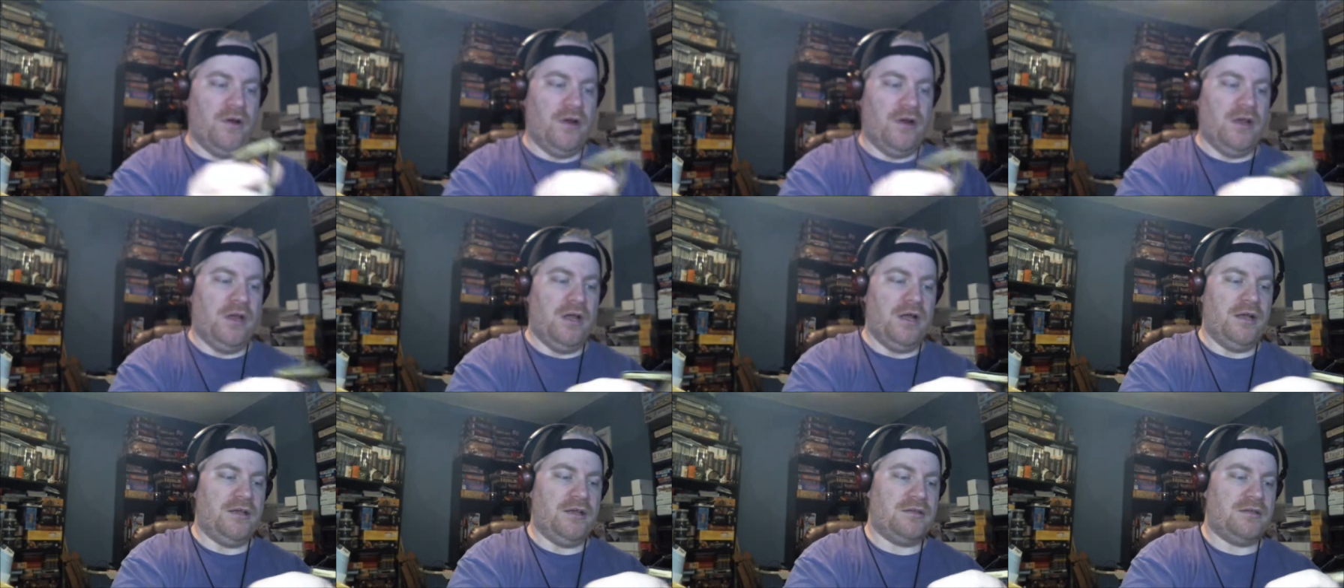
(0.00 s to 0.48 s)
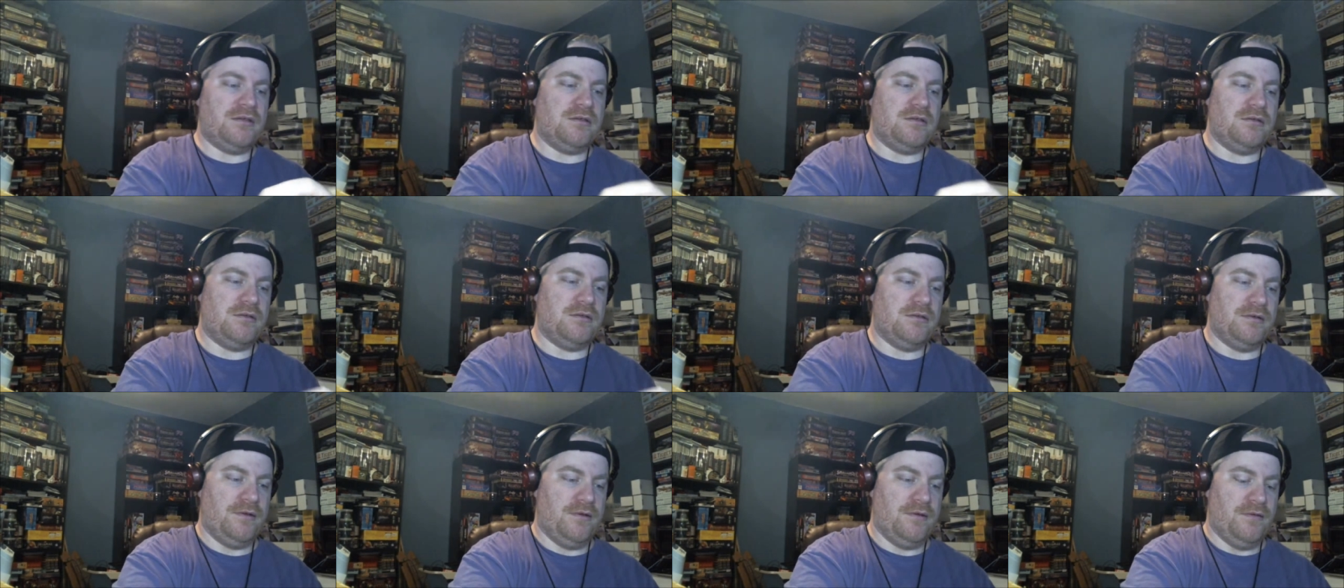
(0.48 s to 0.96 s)
nice.
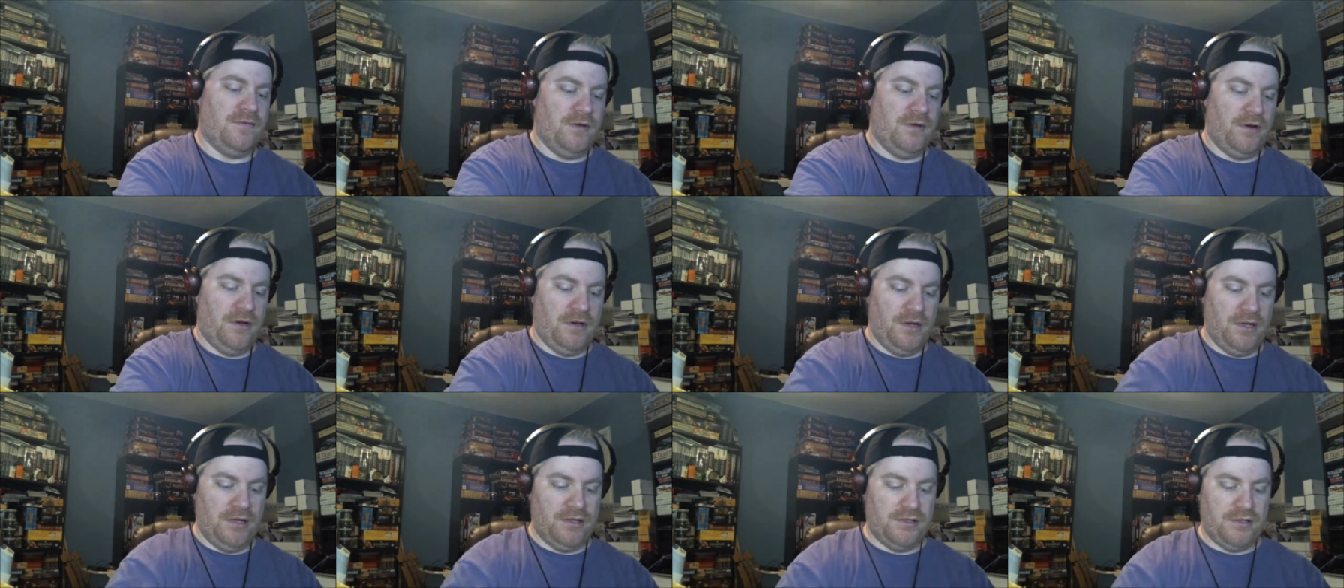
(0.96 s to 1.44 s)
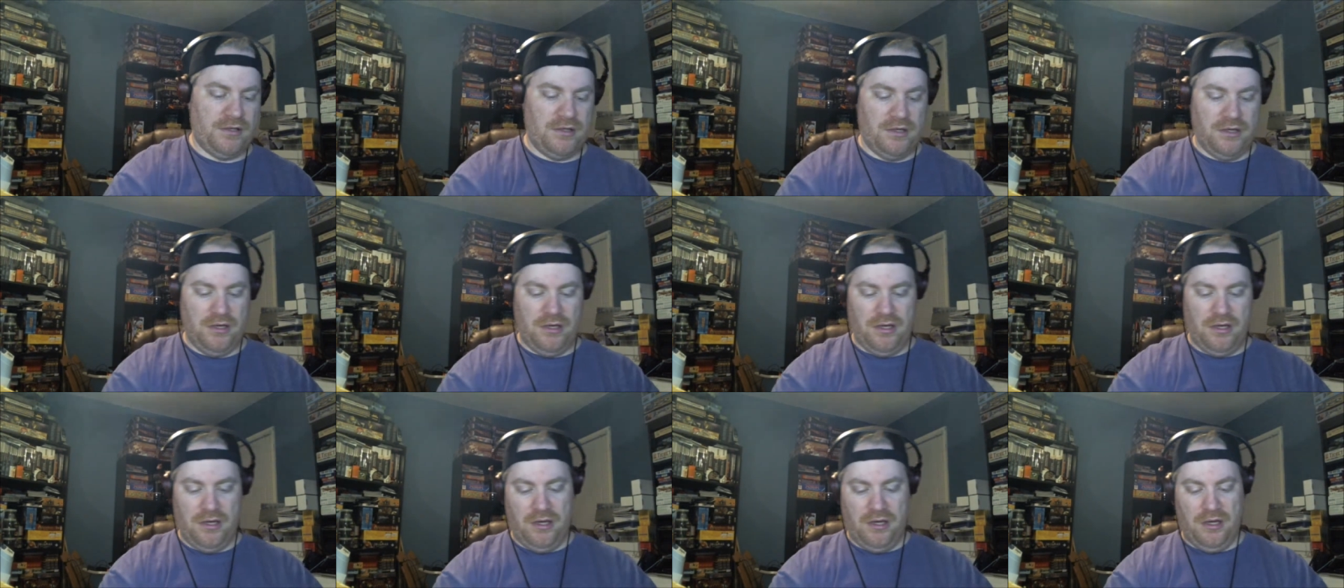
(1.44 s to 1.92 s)
Very nice.
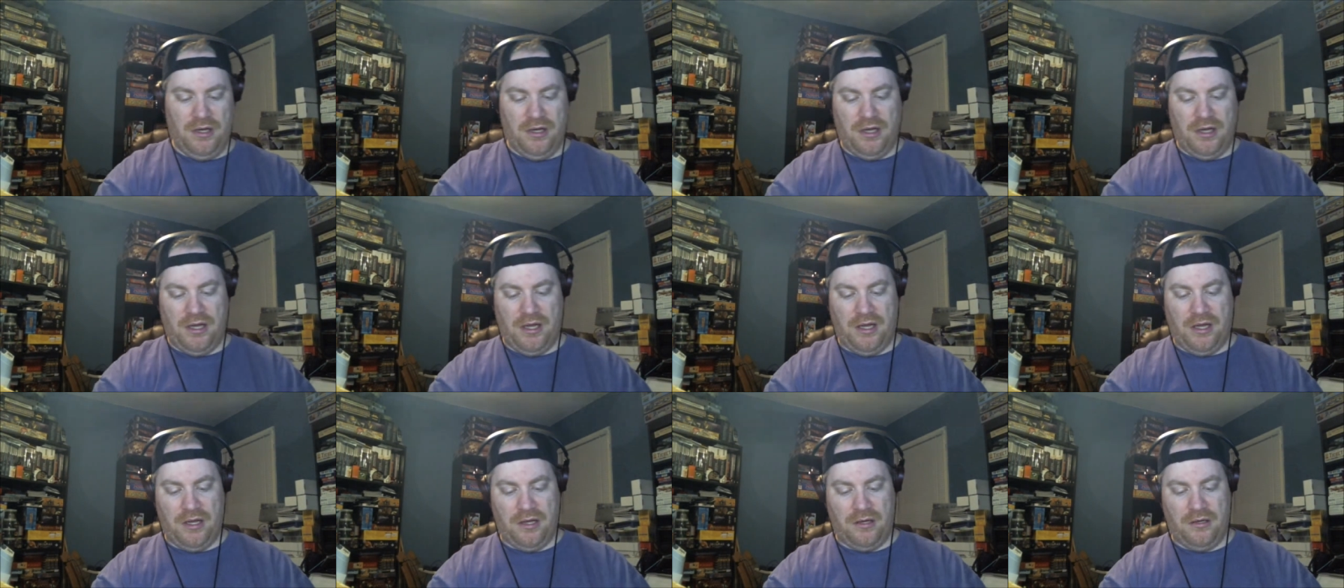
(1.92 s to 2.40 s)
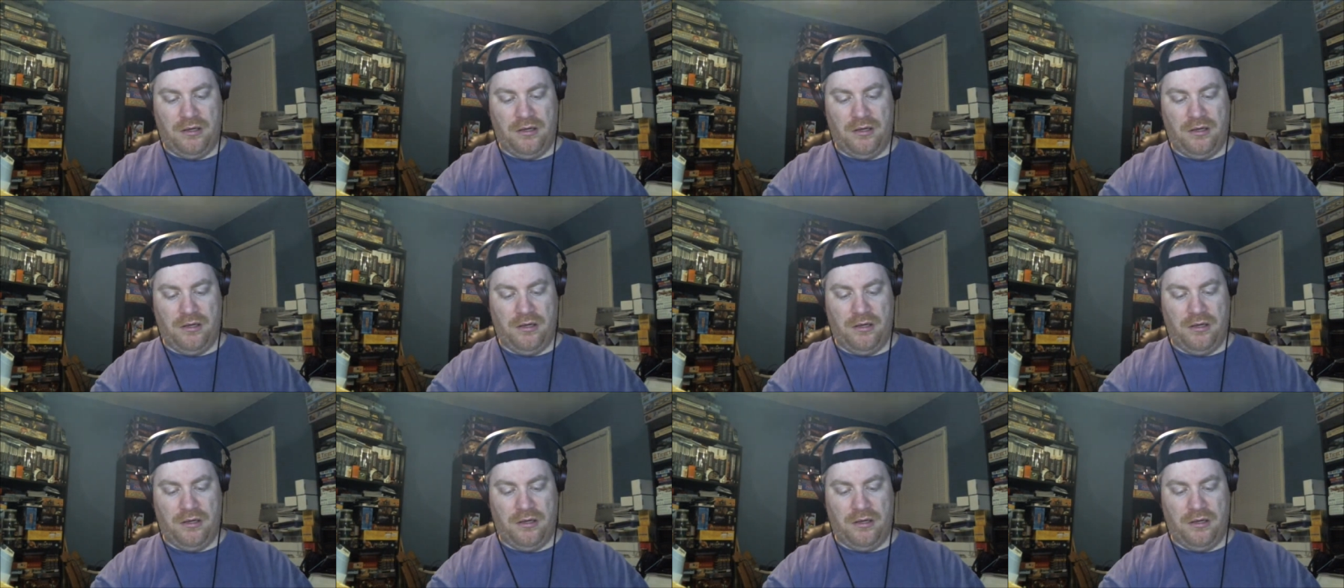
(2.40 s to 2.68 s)
And,